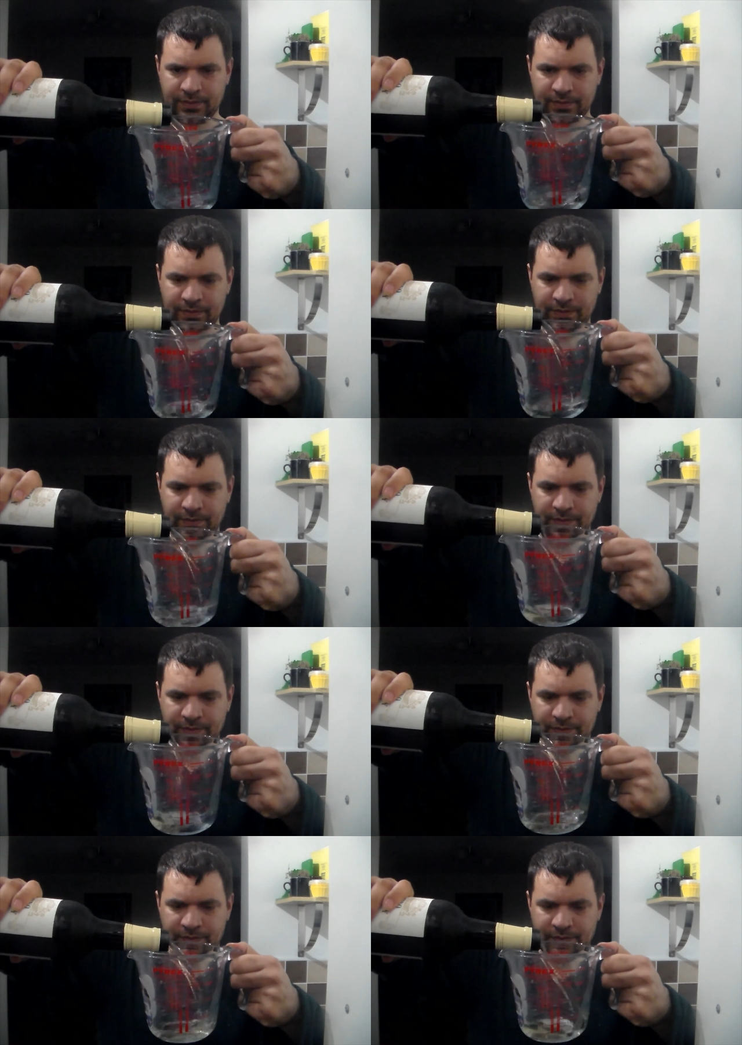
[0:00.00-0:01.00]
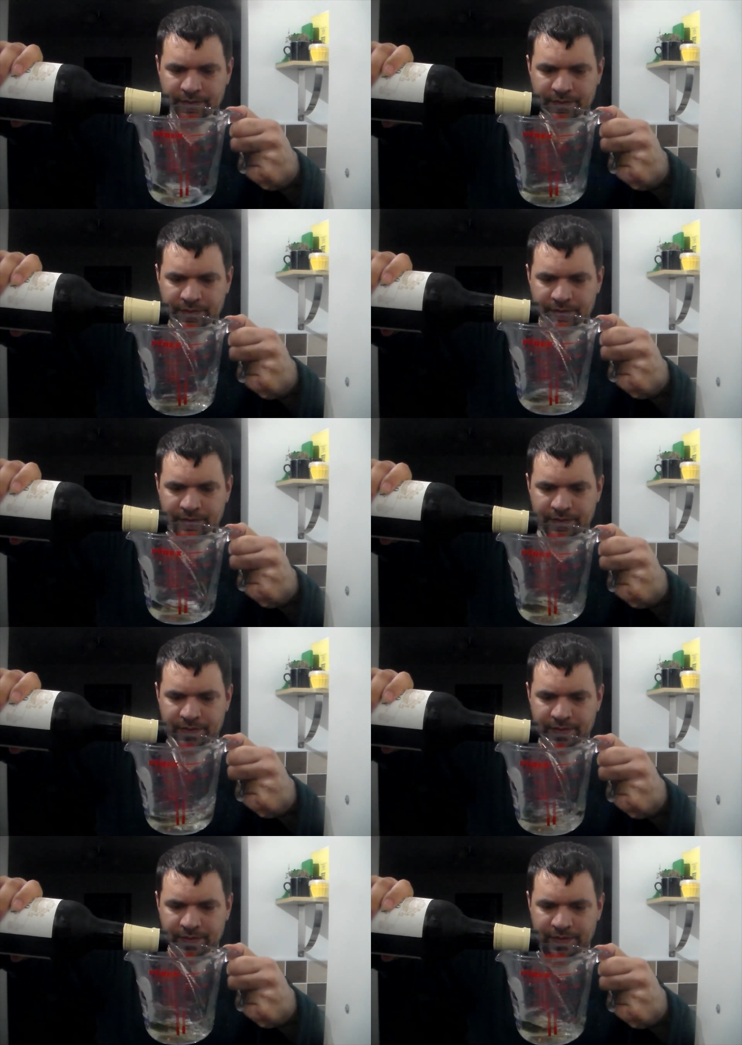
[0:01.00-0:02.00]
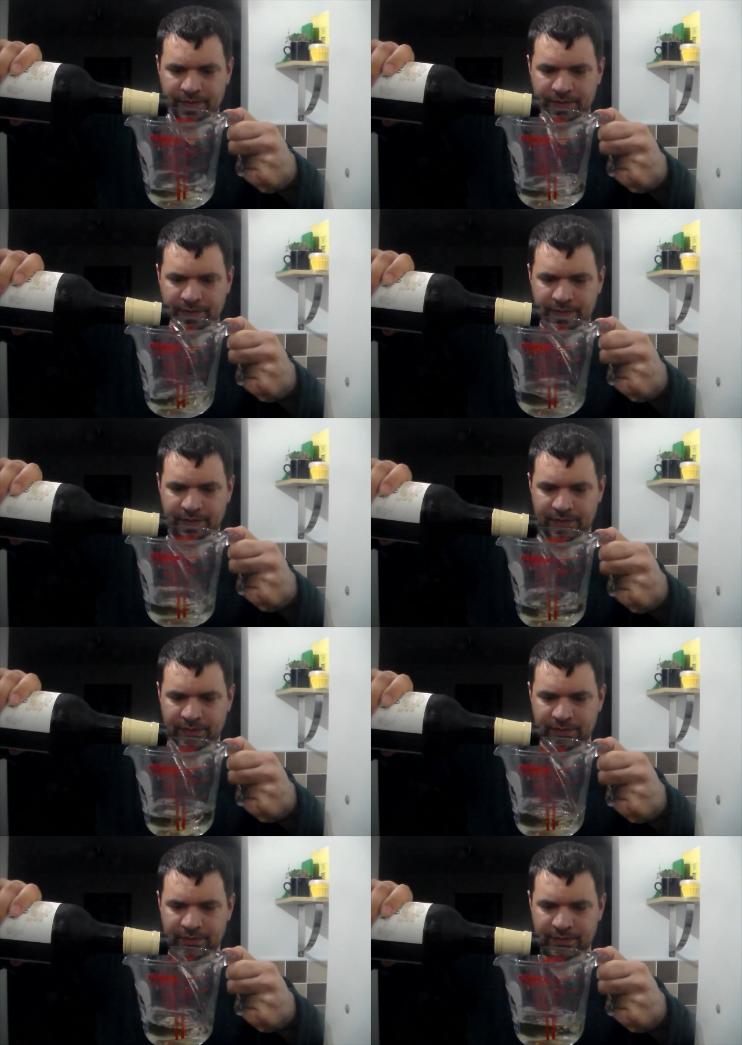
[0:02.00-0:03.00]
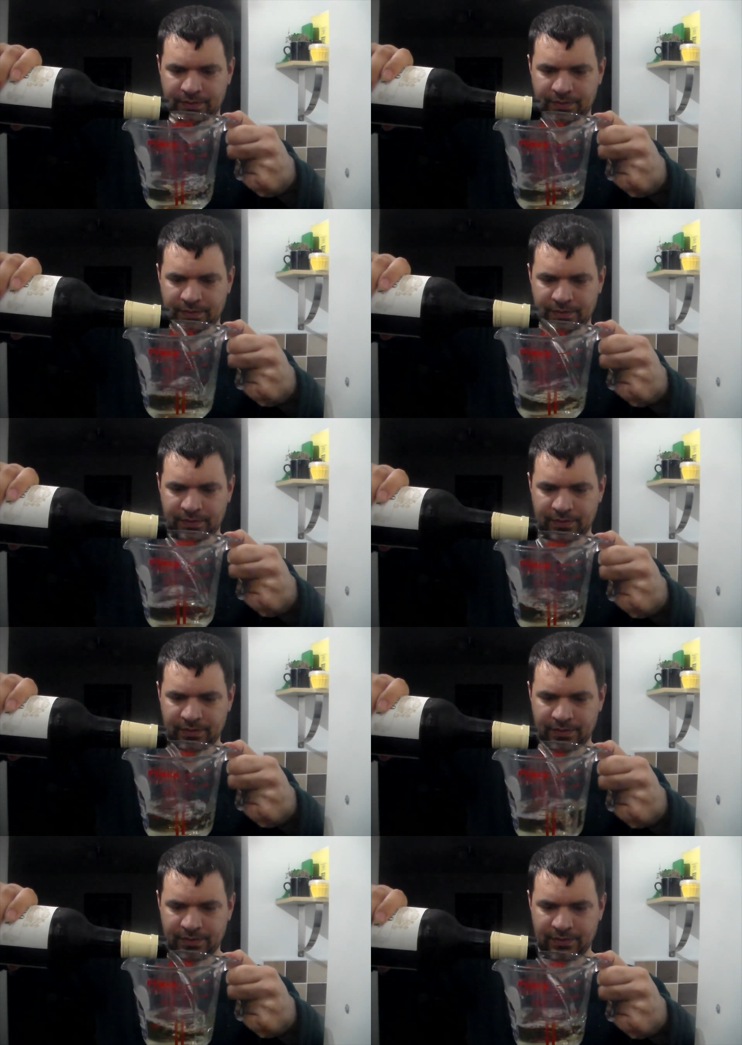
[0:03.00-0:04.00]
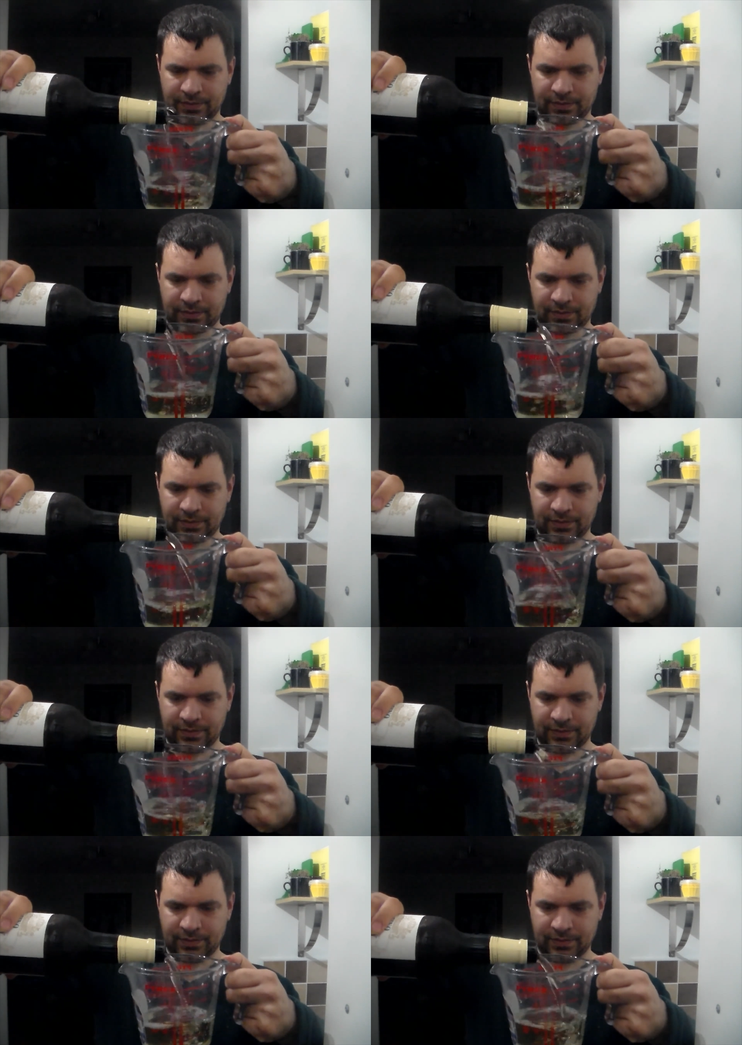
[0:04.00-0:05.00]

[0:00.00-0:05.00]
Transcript: [no speech]